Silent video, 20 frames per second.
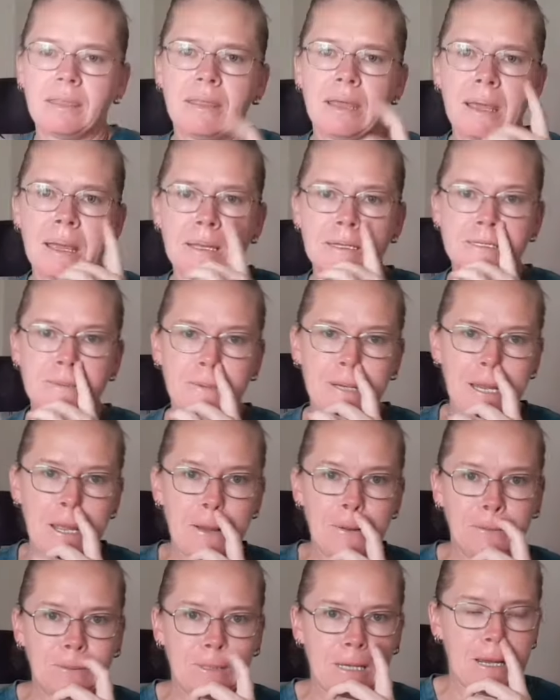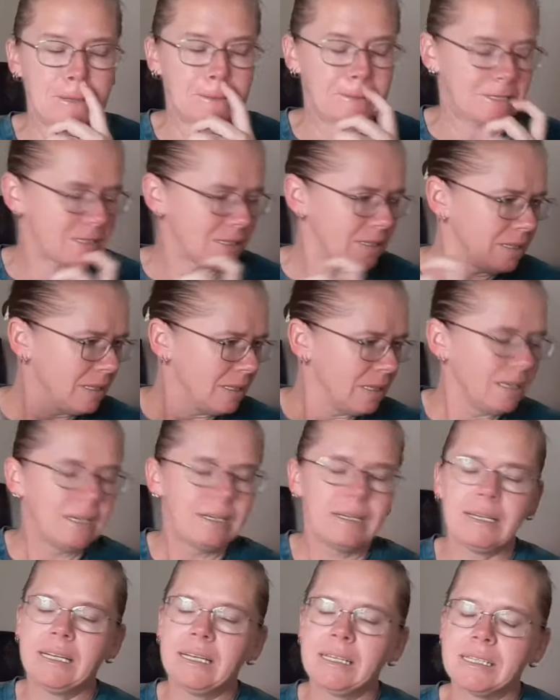in there to be held out
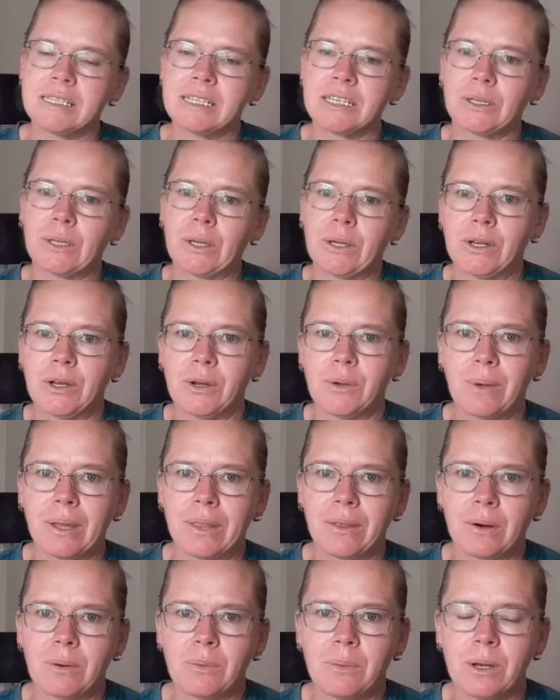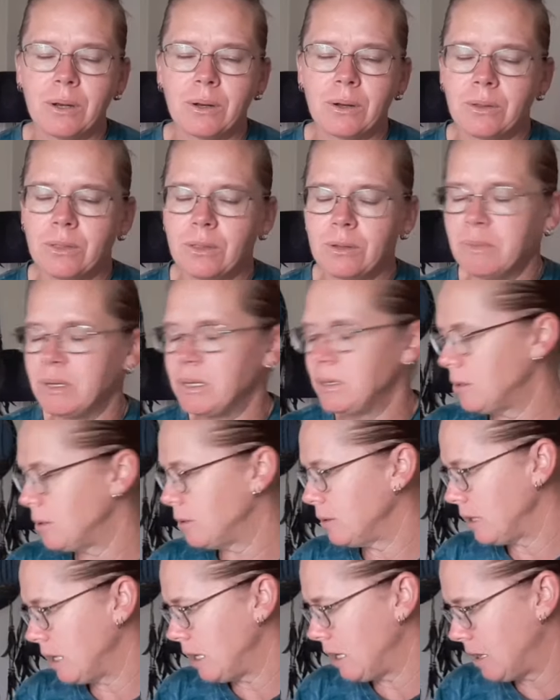until I know whether I work on them or
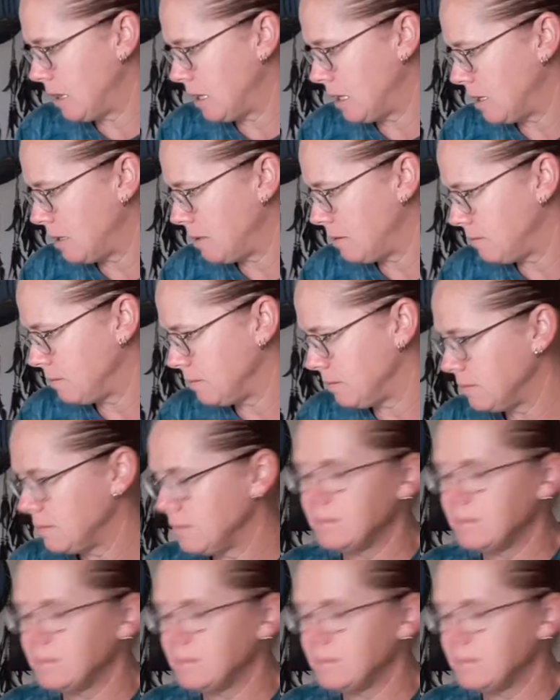not, and then